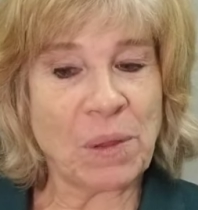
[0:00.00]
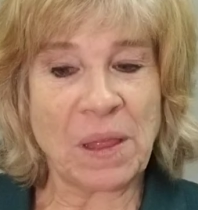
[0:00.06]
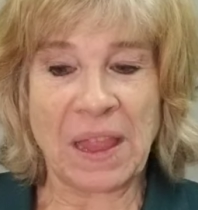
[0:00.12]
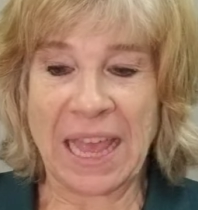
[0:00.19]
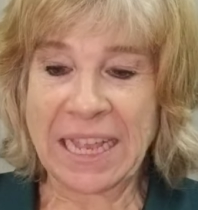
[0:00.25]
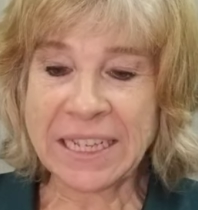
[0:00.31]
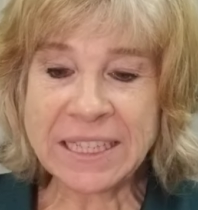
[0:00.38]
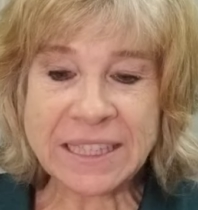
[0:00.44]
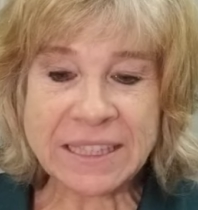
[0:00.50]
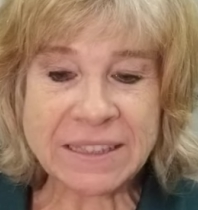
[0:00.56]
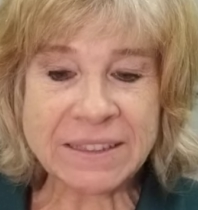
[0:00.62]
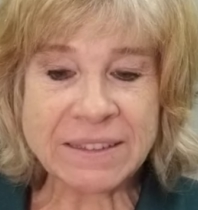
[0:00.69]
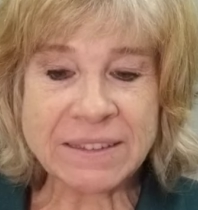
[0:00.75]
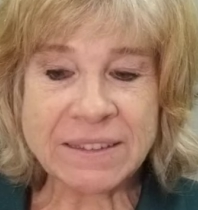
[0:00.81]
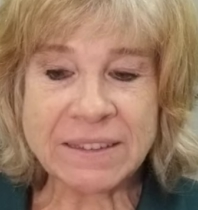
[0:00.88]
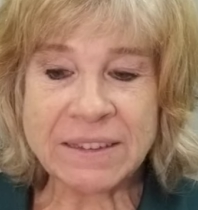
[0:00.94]
place,
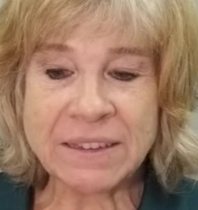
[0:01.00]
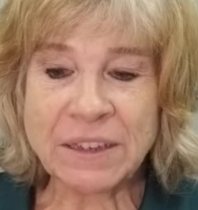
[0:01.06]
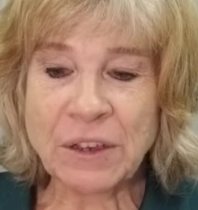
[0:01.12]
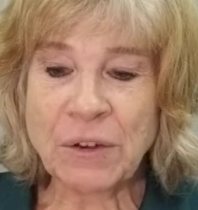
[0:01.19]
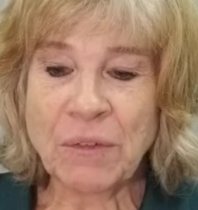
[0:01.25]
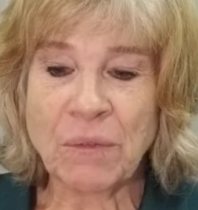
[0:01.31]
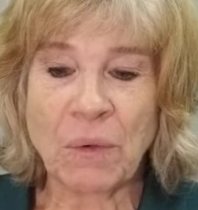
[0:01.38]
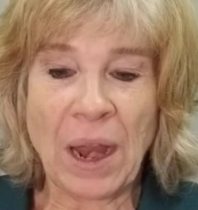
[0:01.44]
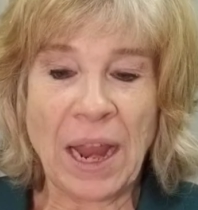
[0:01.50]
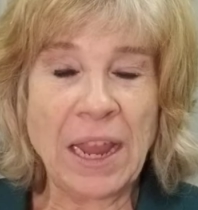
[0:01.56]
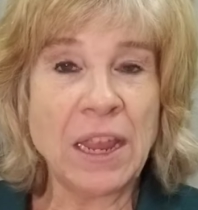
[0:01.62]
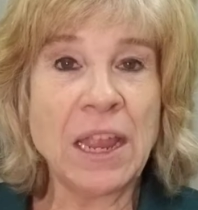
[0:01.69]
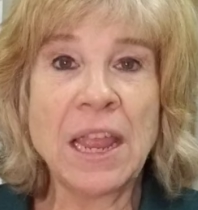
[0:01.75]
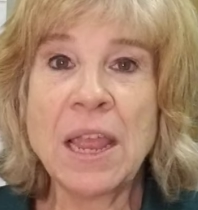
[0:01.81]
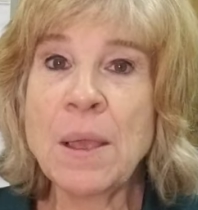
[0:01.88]
right?